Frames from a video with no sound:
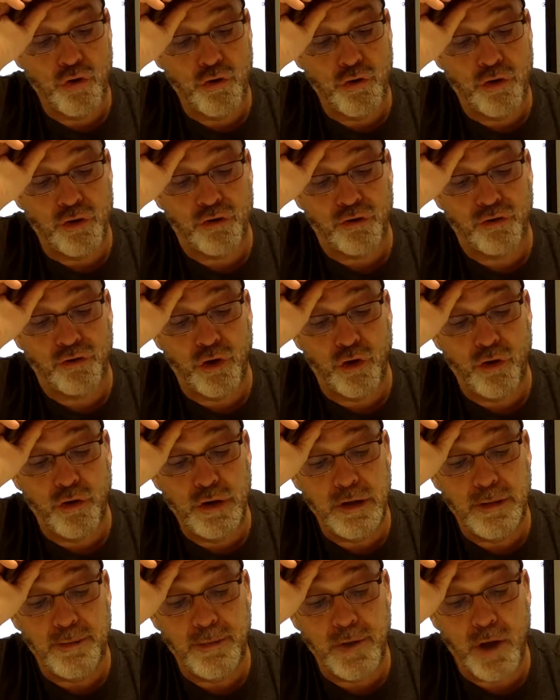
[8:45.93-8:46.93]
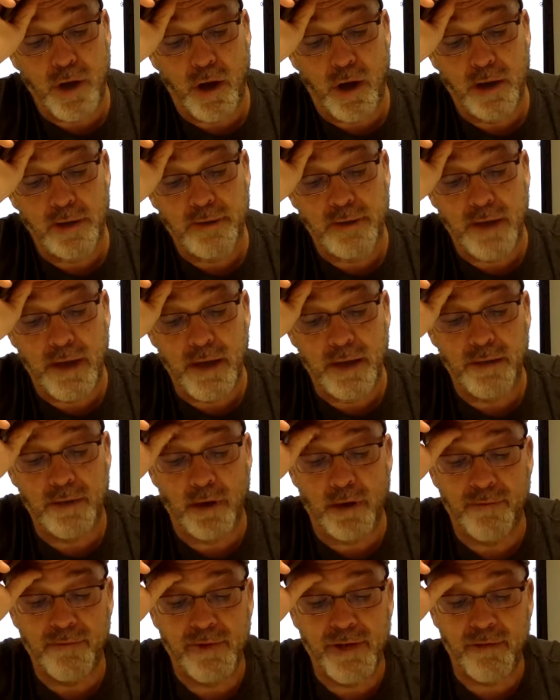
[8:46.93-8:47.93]
the sodium content
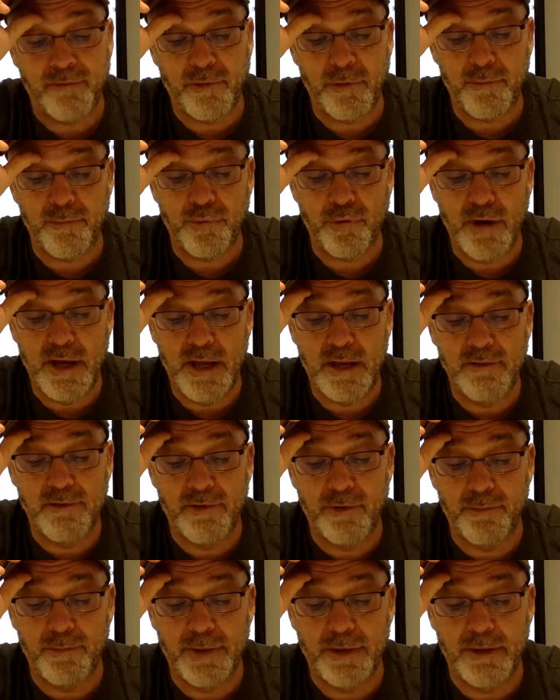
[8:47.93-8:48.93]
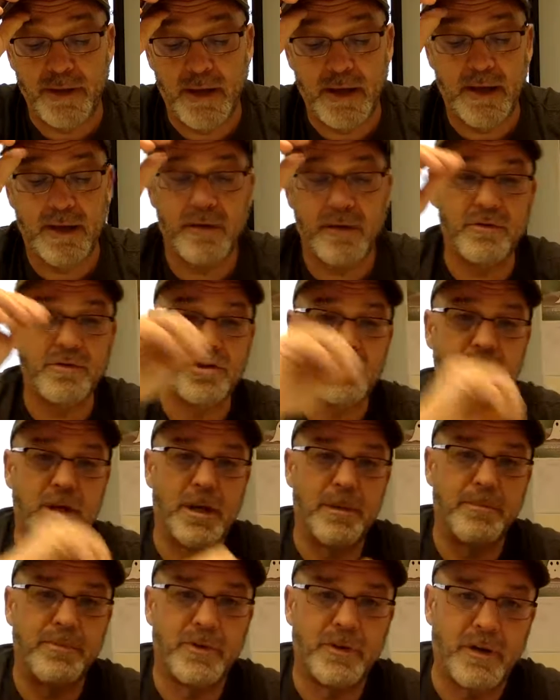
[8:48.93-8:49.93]
of different brands of potato
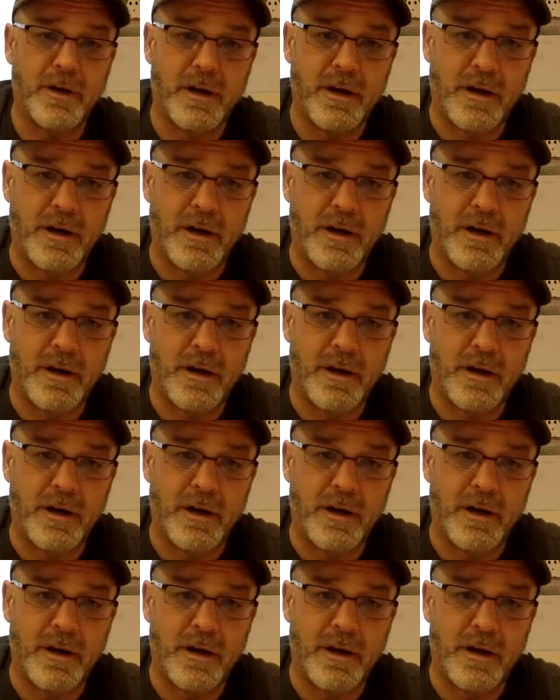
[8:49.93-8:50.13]
chips.